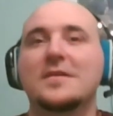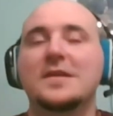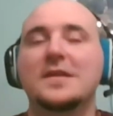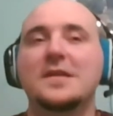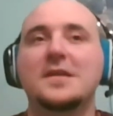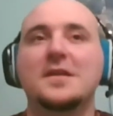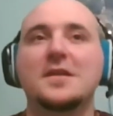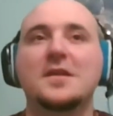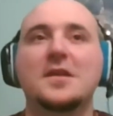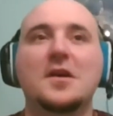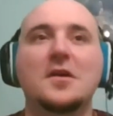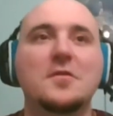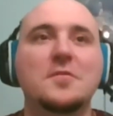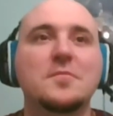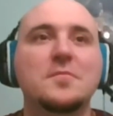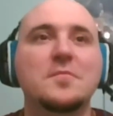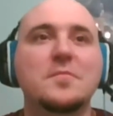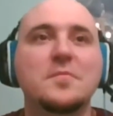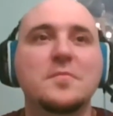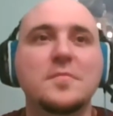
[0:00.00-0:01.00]

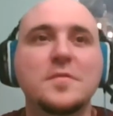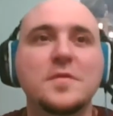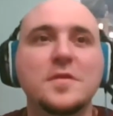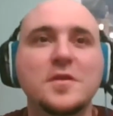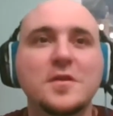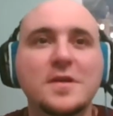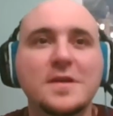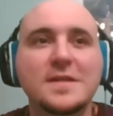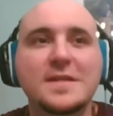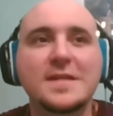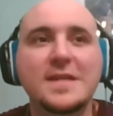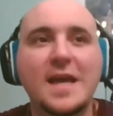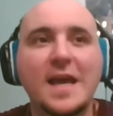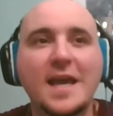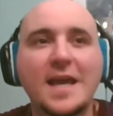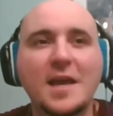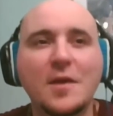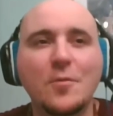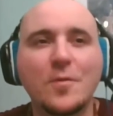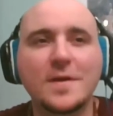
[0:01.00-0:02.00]
you could say
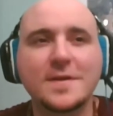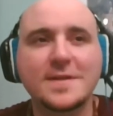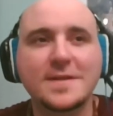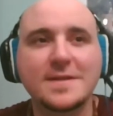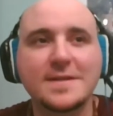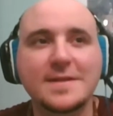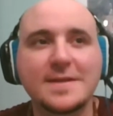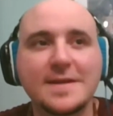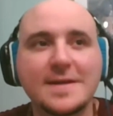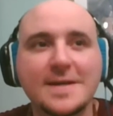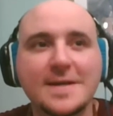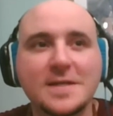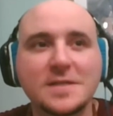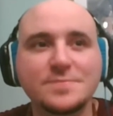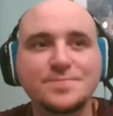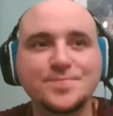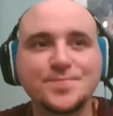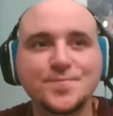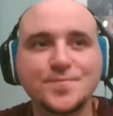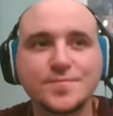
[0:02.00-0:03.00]
he wasn't the
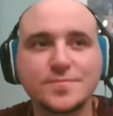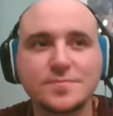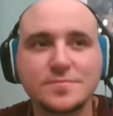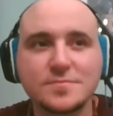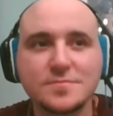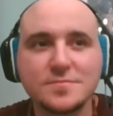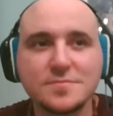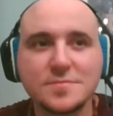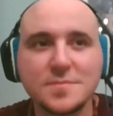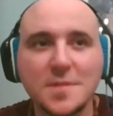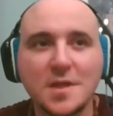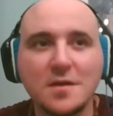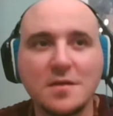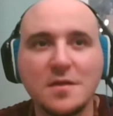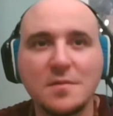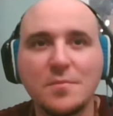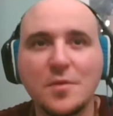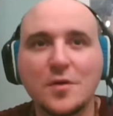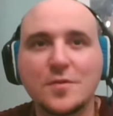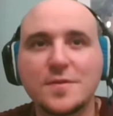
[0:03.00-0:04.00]

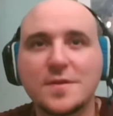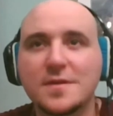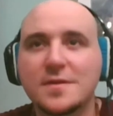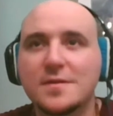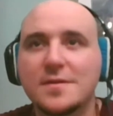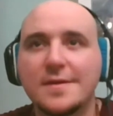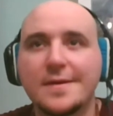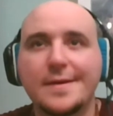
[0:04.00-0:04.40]
most